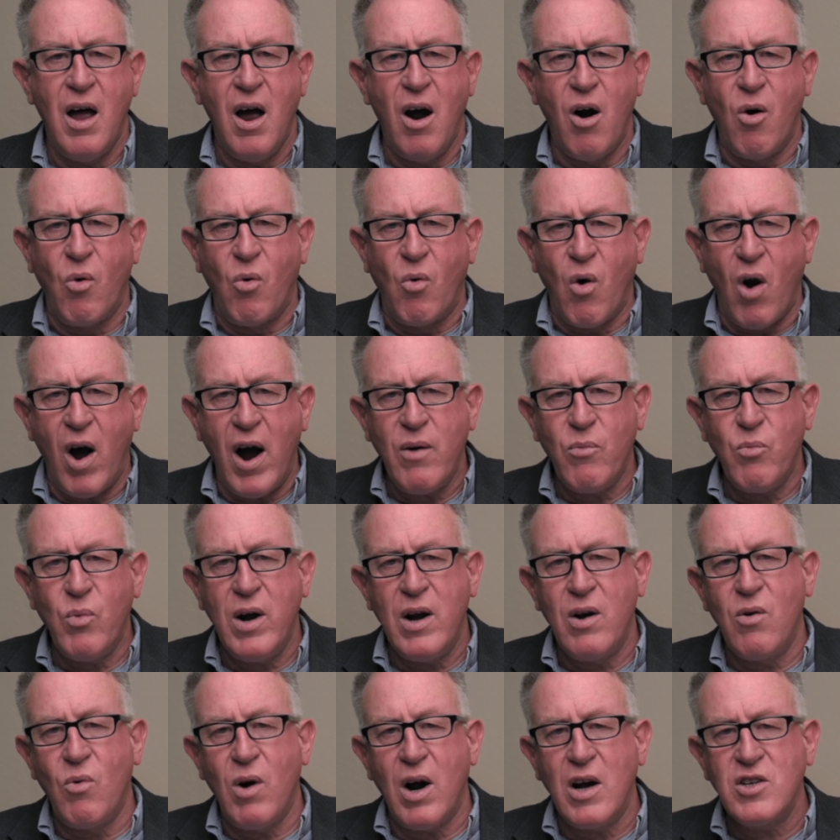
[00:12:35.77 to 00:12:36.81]
right
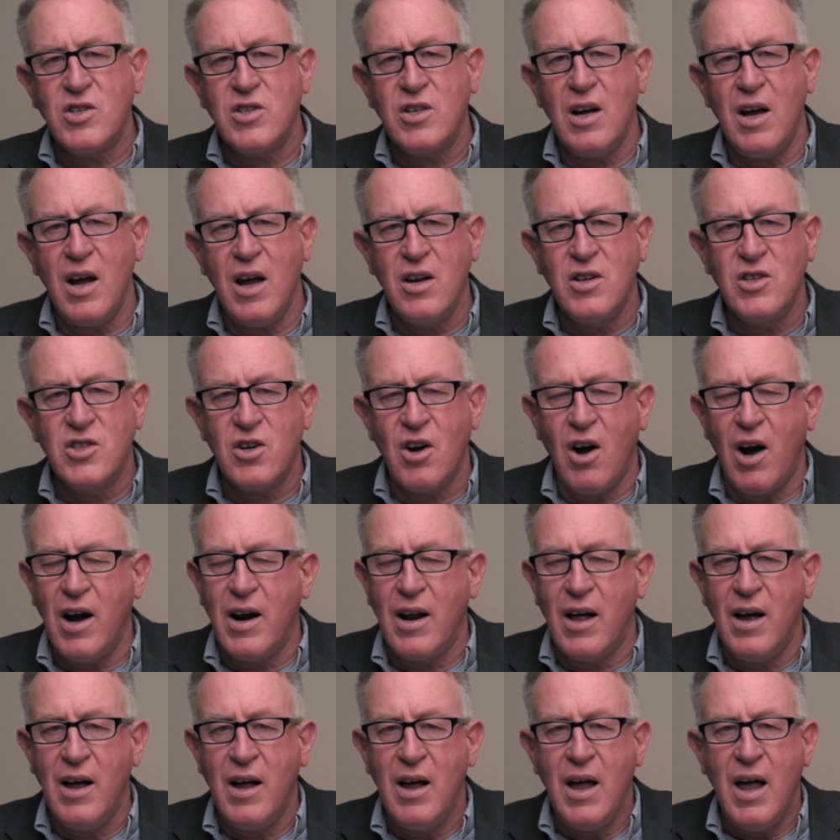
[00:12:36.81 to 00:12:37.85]
when Russia and
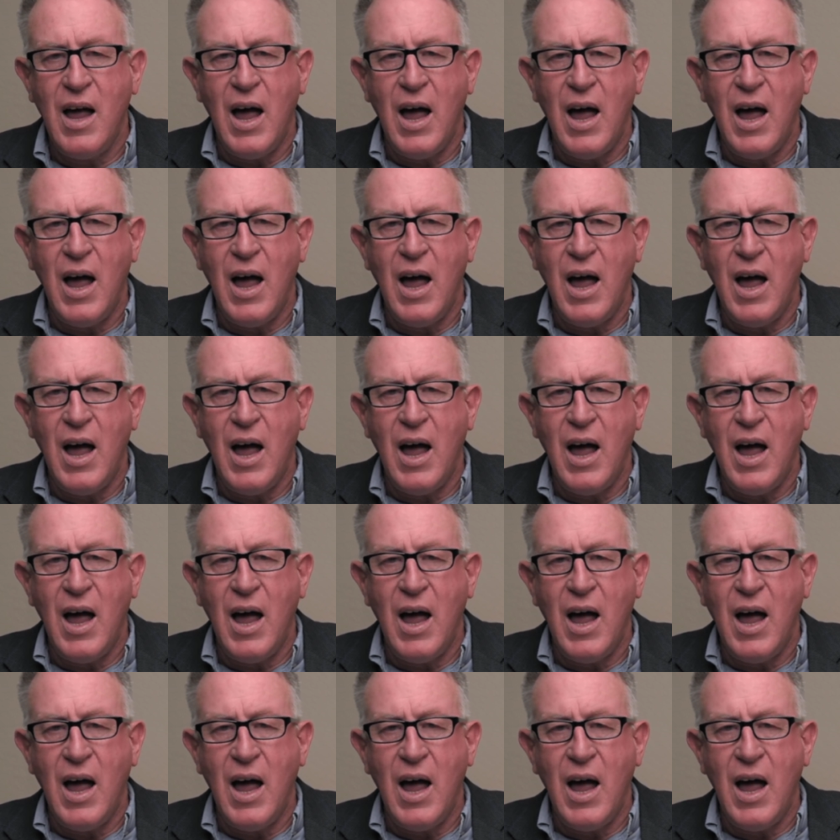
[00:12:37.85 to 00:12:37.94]
China